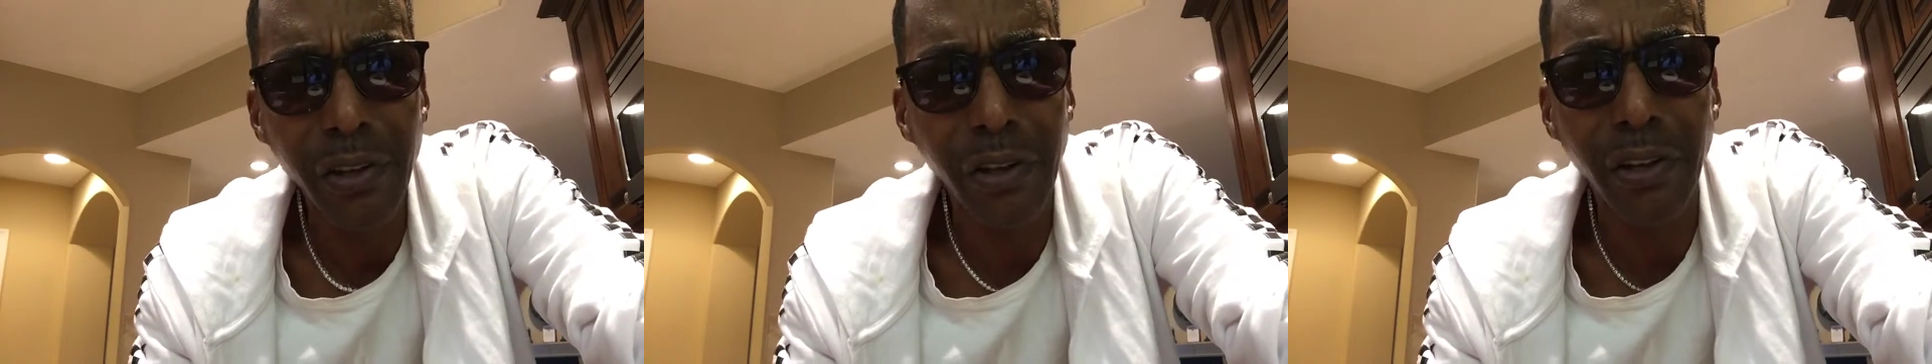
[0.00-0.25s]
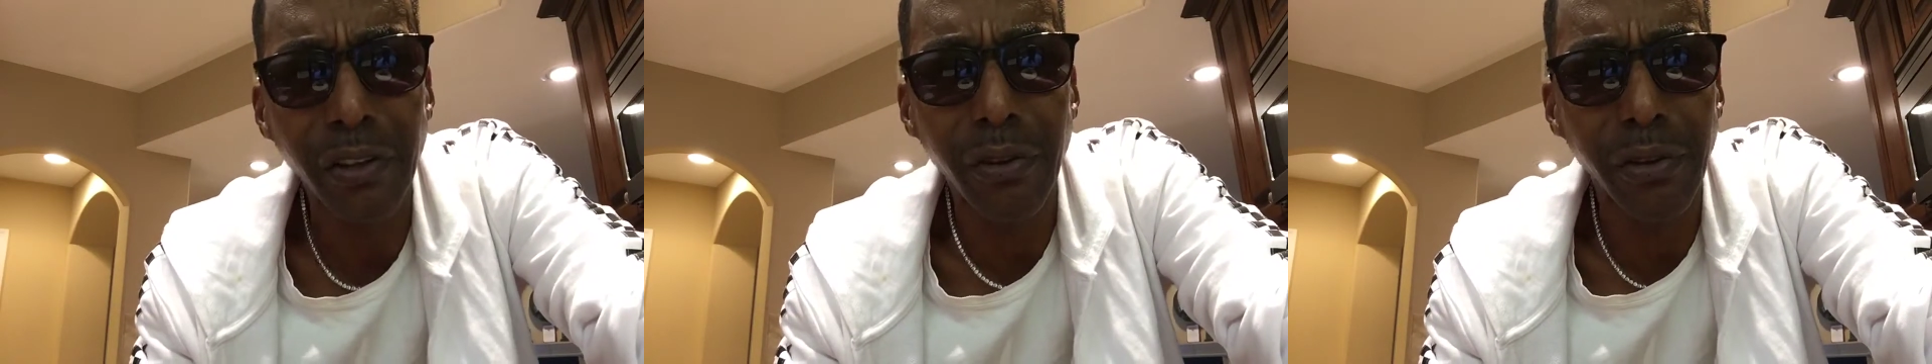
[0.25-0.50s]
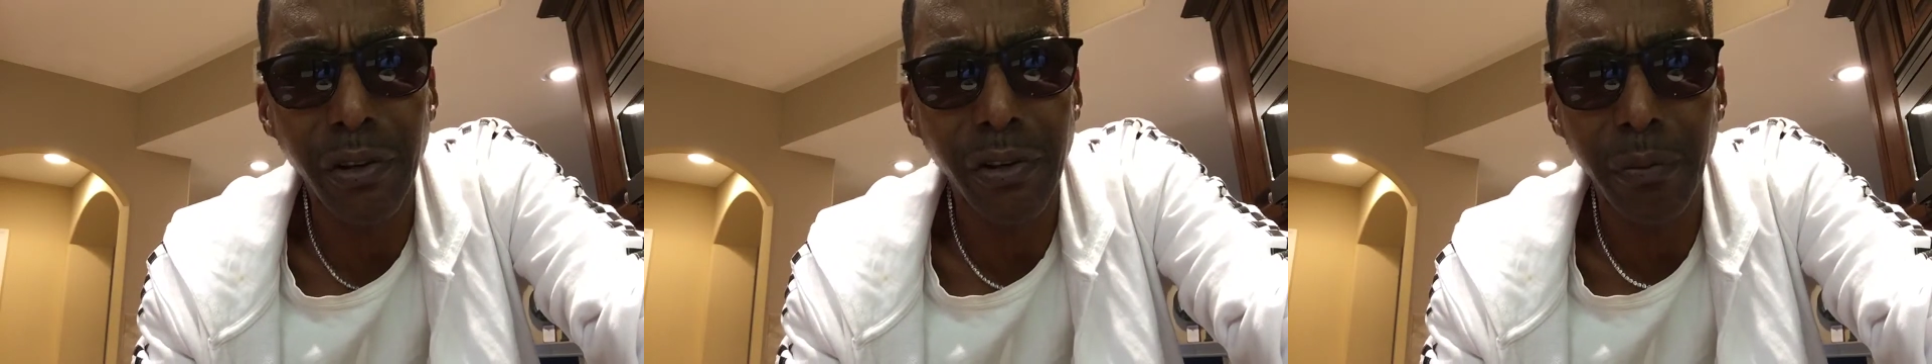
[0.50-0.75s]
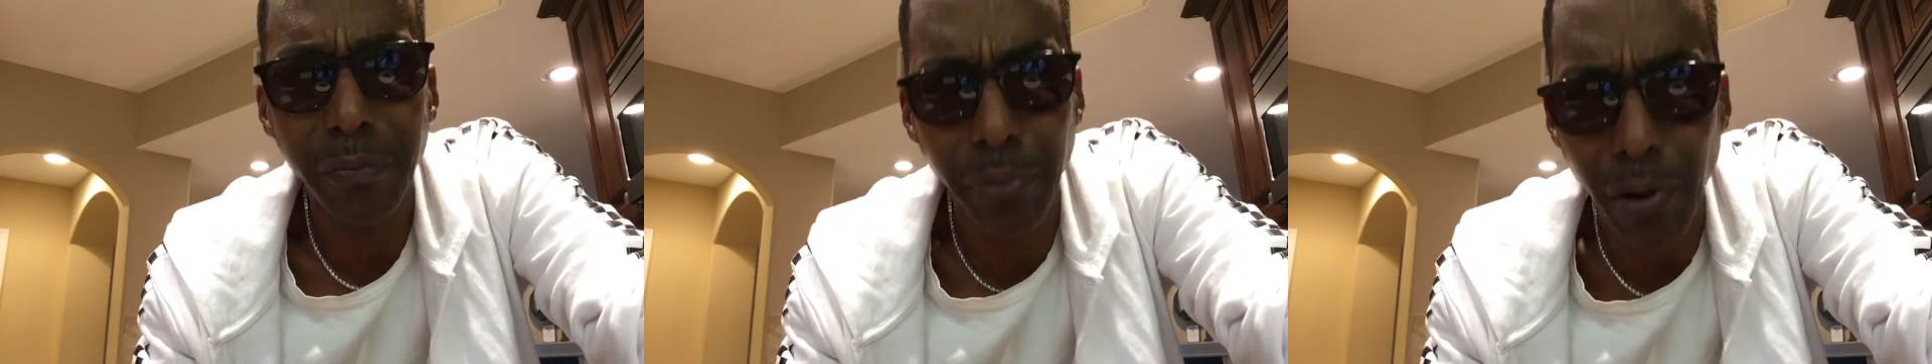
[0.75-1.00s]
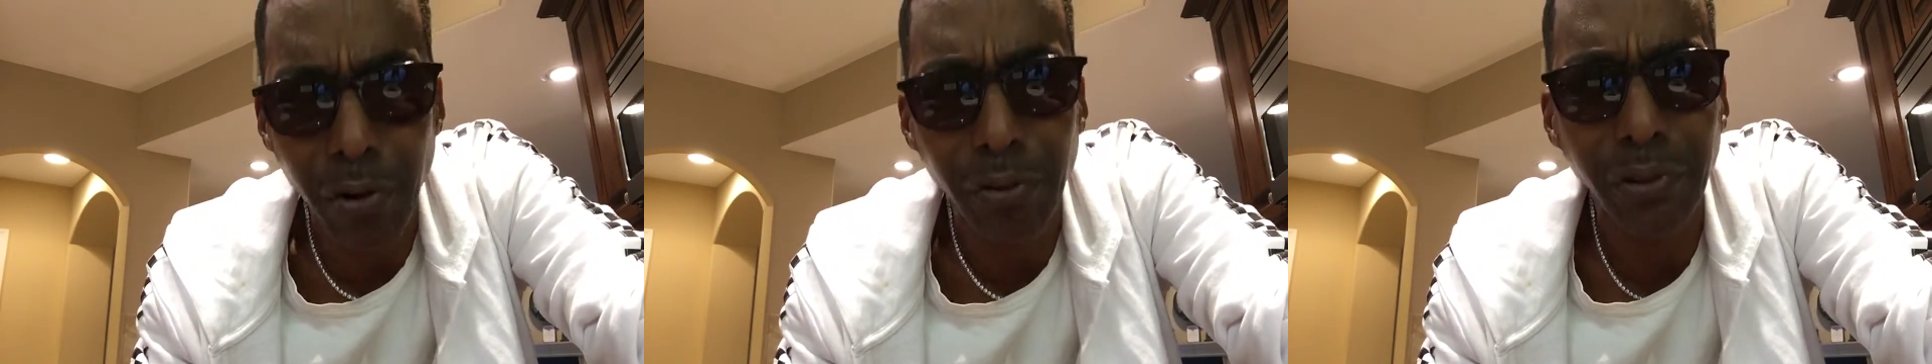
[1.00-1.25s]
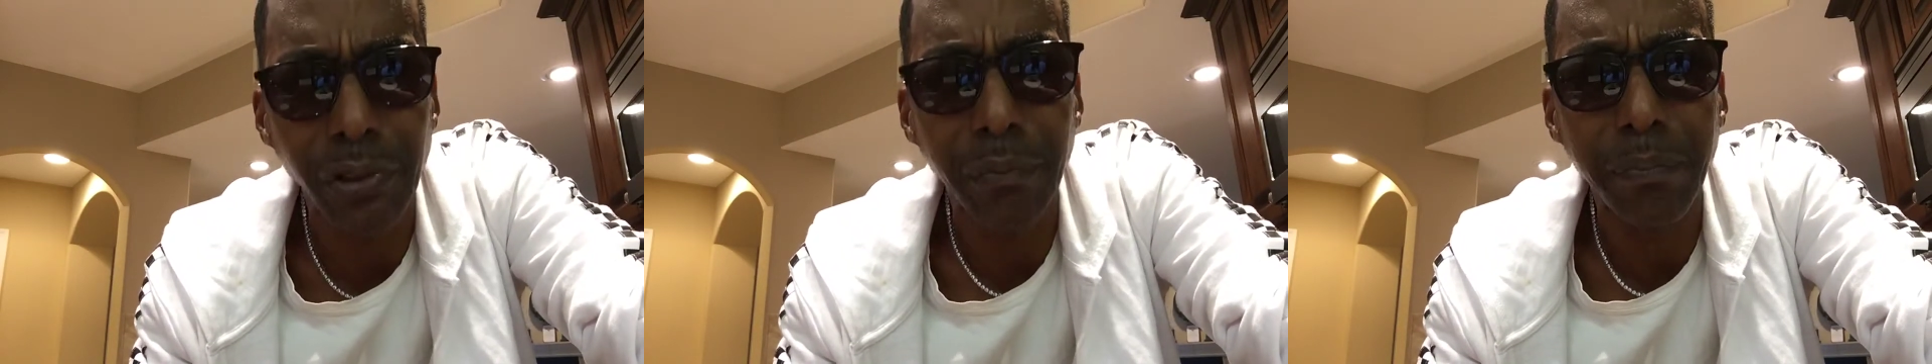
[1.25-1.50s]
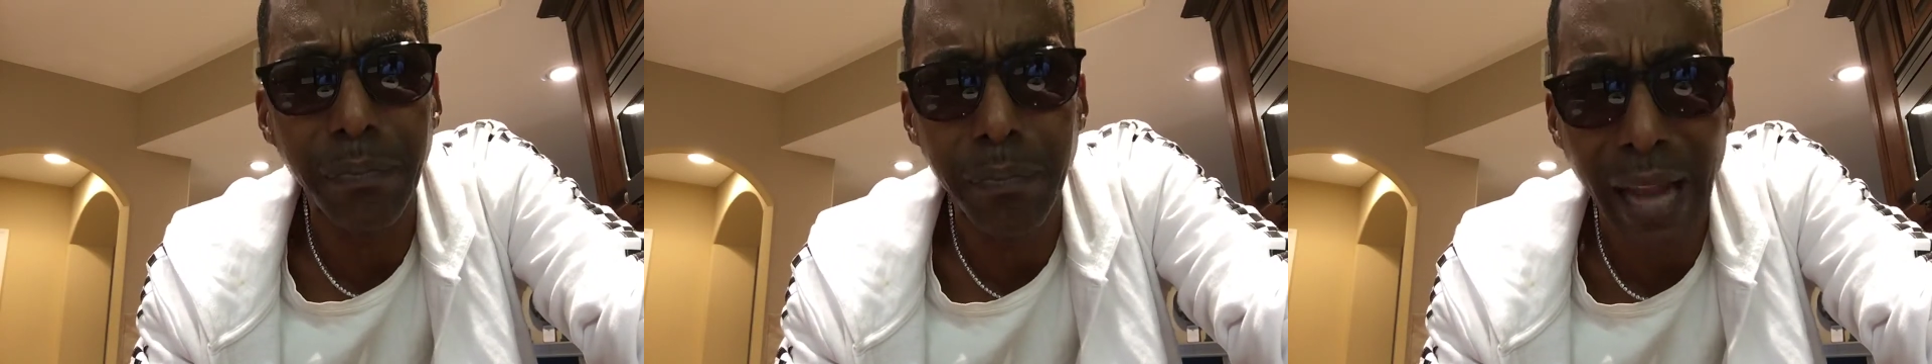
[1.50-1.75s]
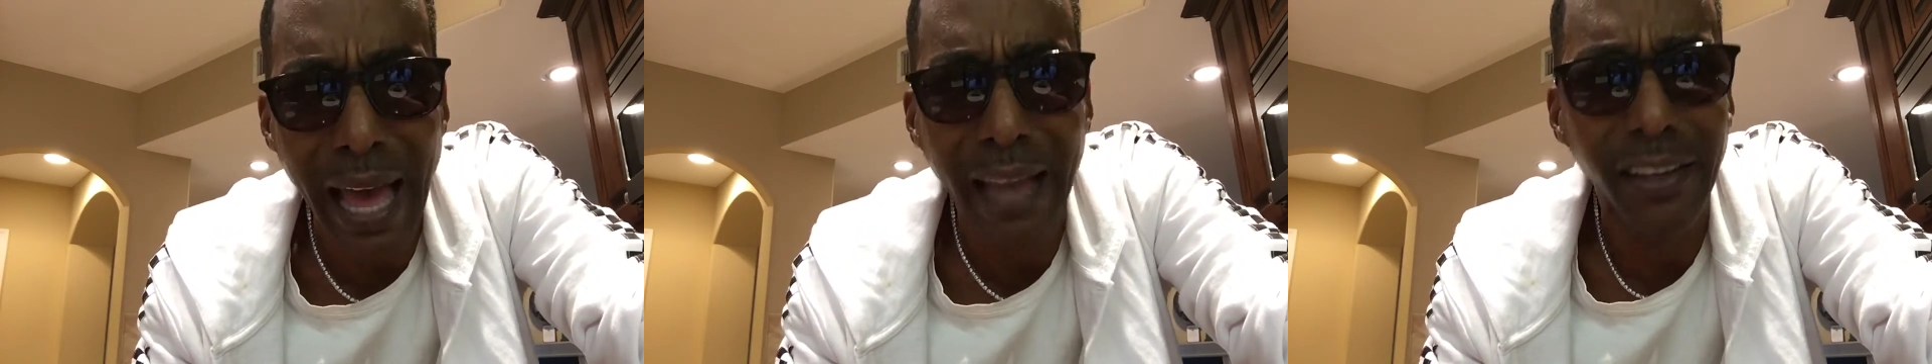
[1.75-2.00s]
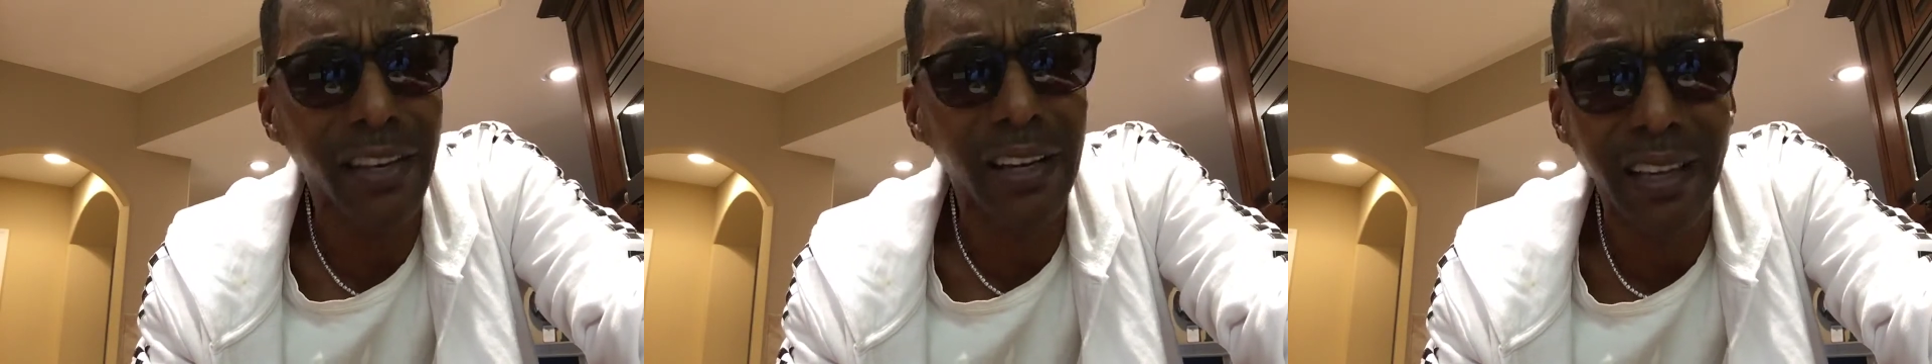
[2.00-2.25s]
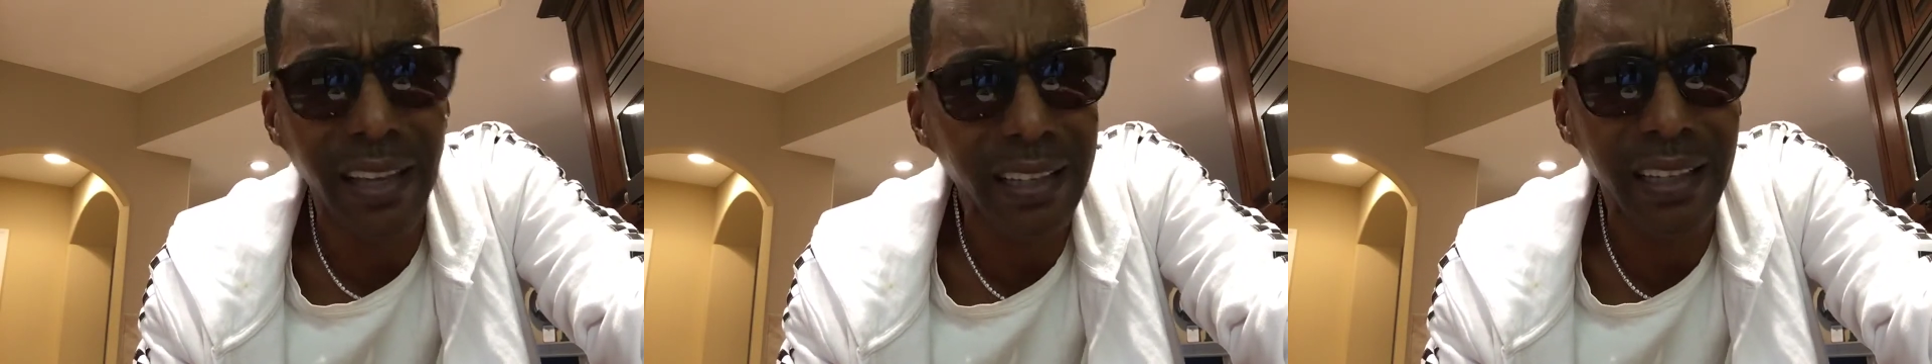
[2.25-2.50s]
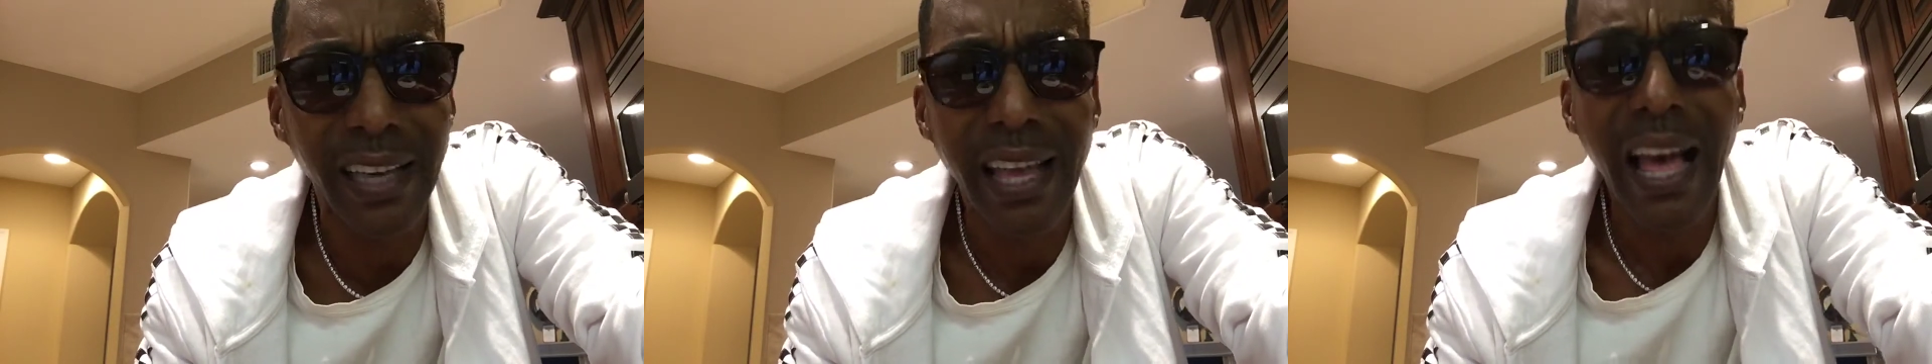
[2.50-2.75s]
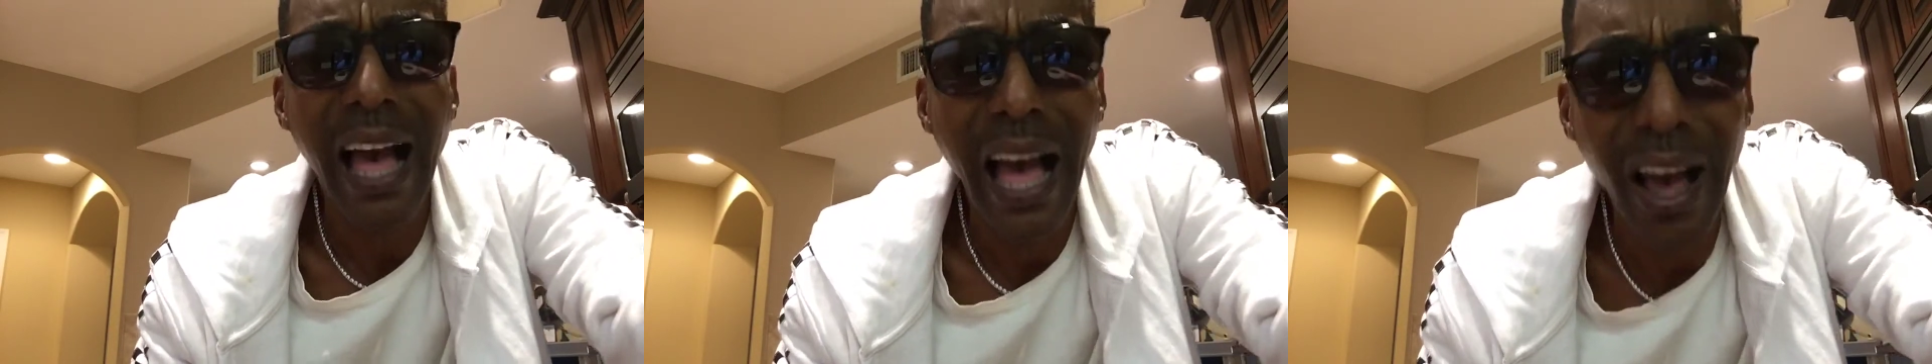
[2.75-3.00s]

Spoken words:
You're broke. You're black. You're ugly.